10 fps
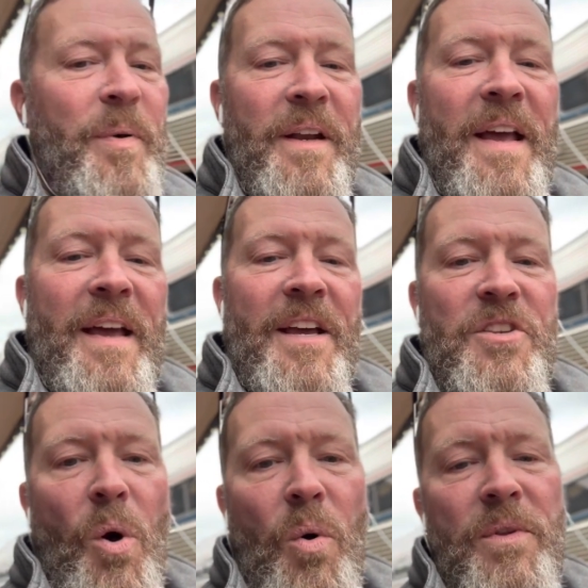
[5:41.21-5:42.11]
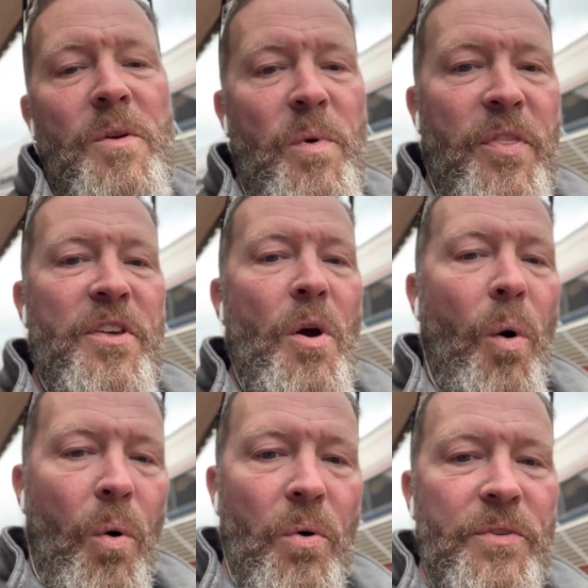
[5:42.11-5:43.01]
But it's only with the
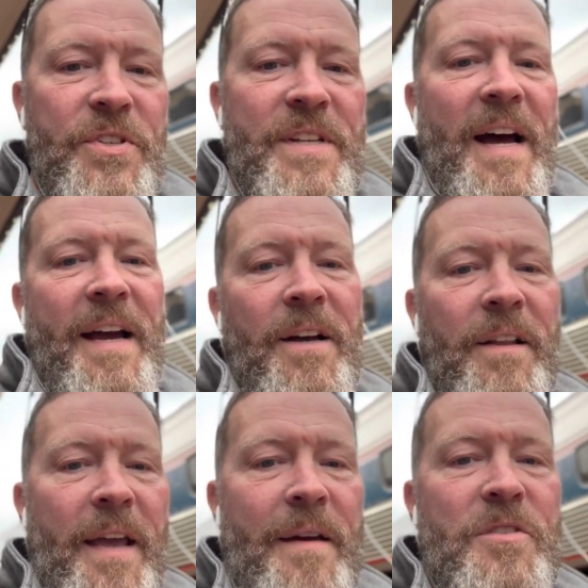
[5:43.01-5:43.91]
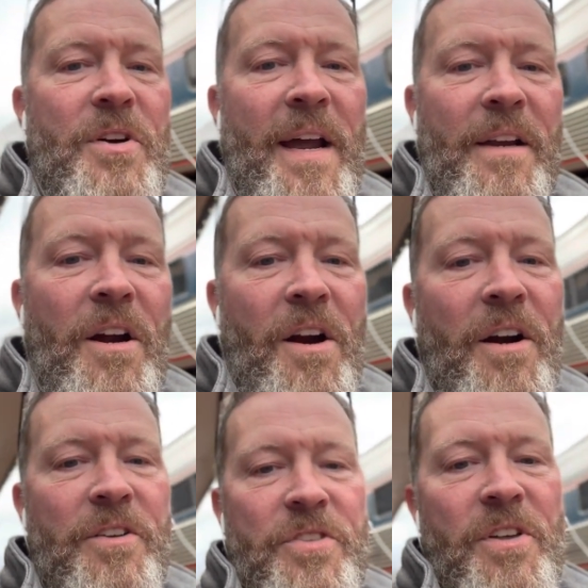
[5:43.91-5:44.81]
old style Amtrak
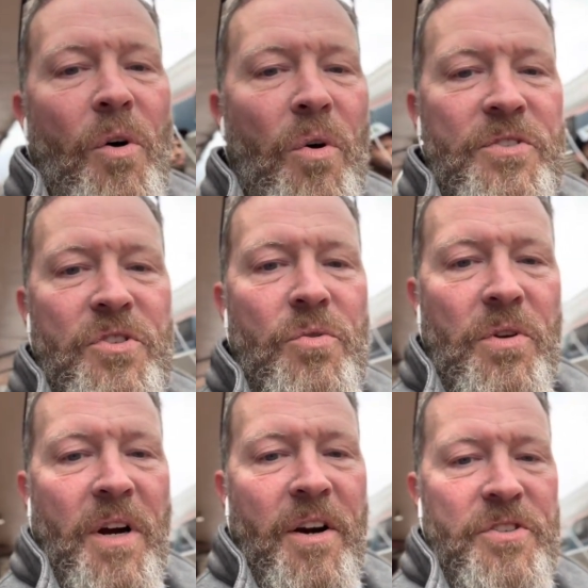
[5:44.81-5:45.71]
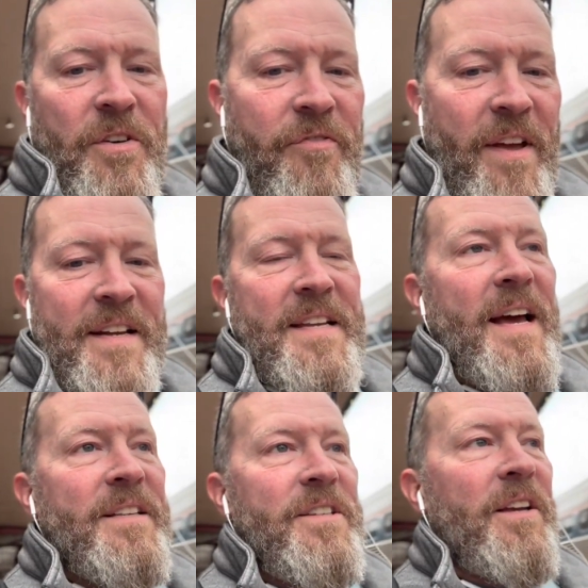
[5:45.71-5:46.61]
cars. The old school cars are
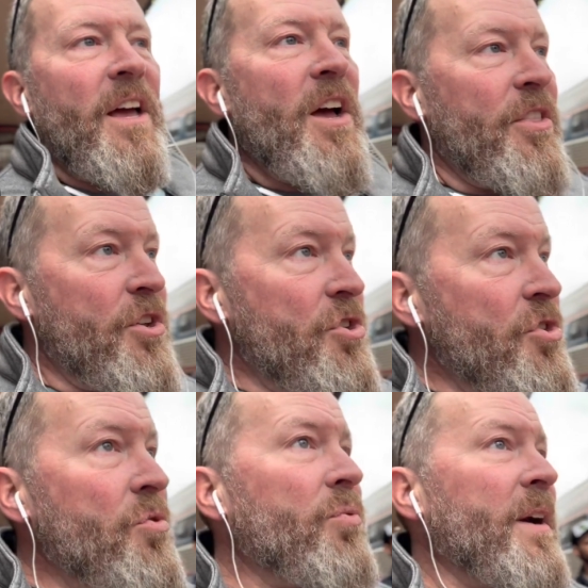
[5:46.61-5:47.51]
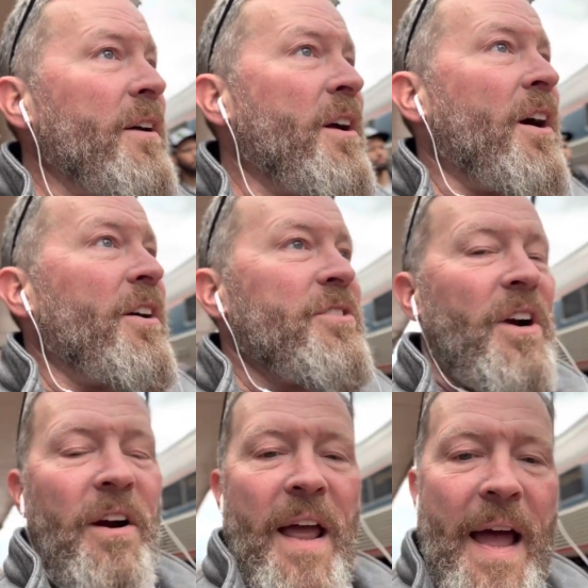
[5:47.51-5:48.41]
fantastic. The new rail cars
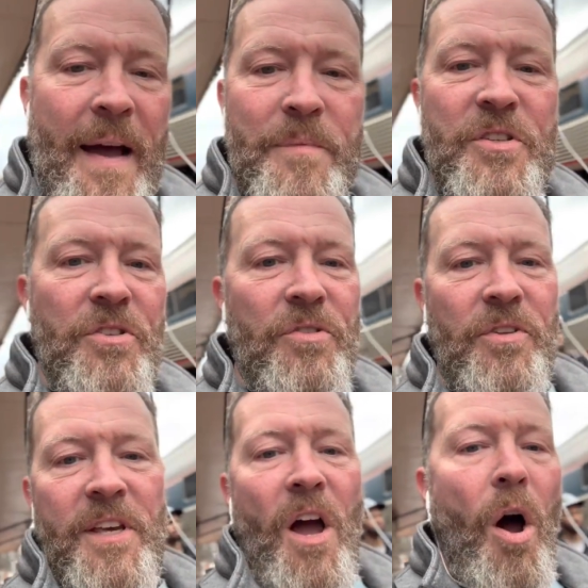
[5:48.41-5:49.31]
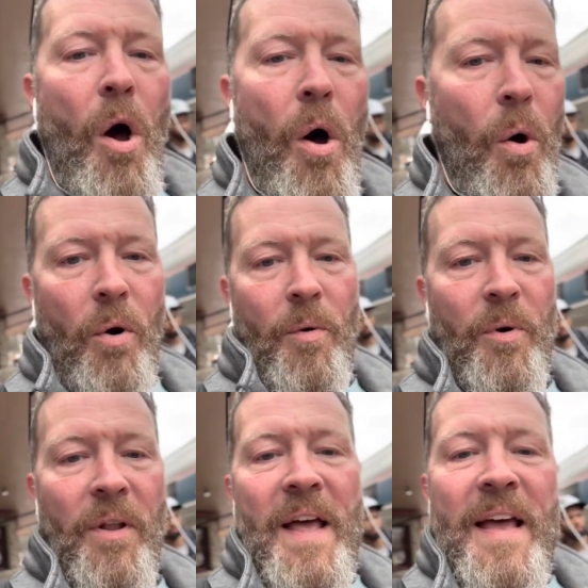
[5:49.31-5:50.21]
are absolutely
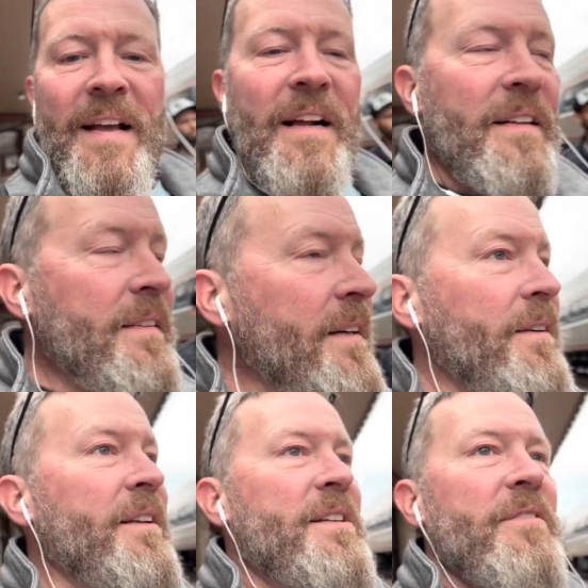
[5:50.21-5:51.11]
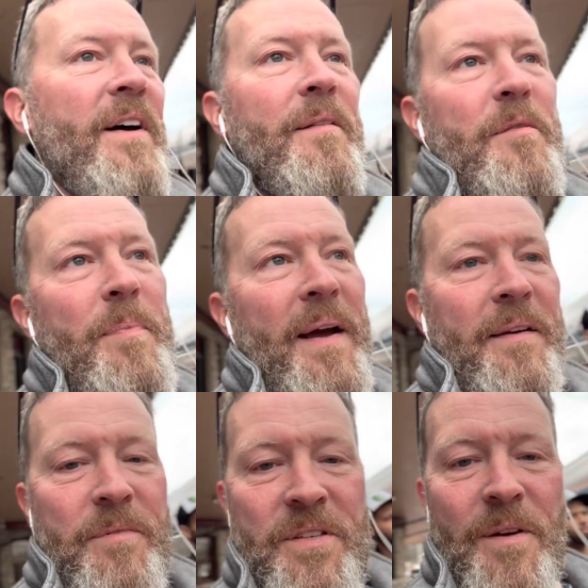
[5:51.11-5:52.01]
horrible, clearly developed
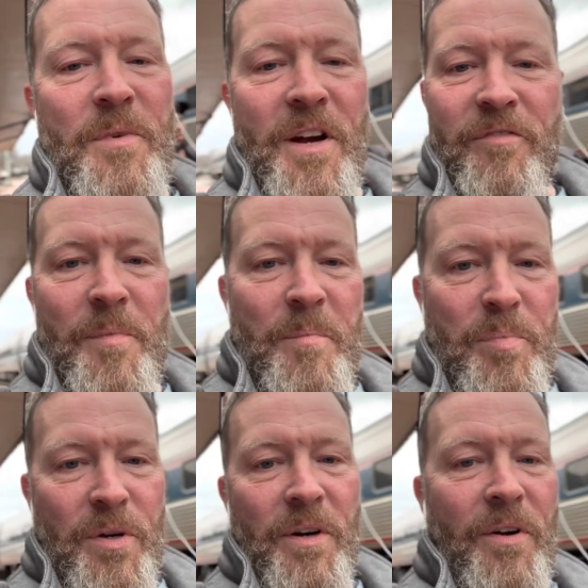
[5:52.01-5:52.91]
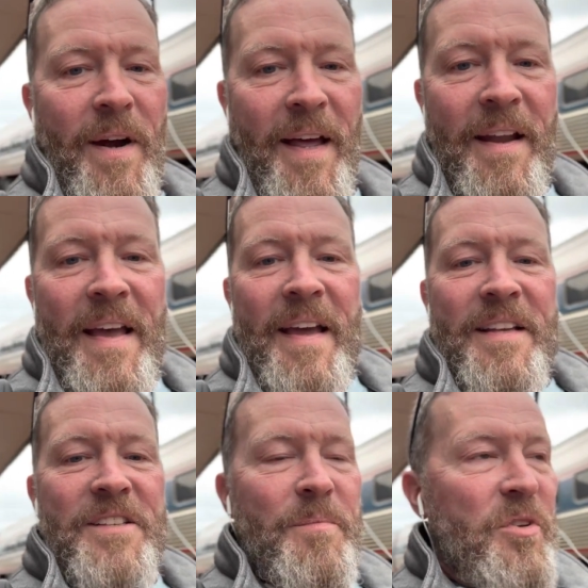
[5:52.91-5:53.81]
by some government bureaucrat.
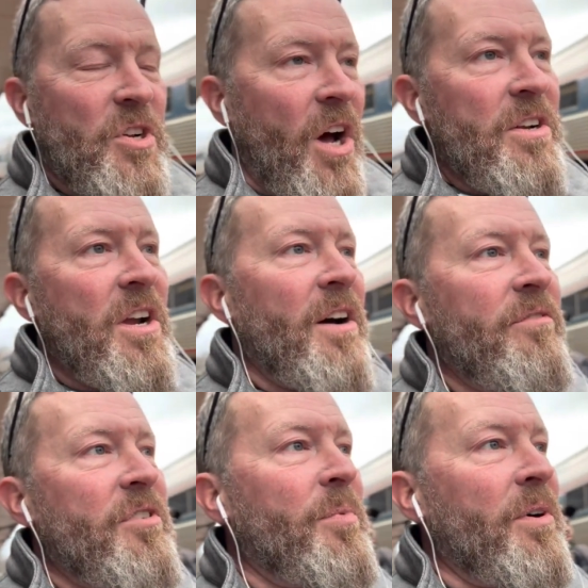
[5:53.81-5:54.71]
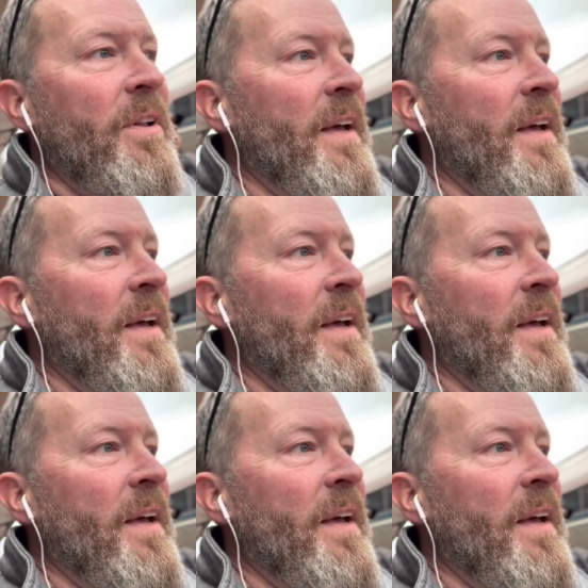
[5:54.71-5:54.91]
It's the most uncomfortable.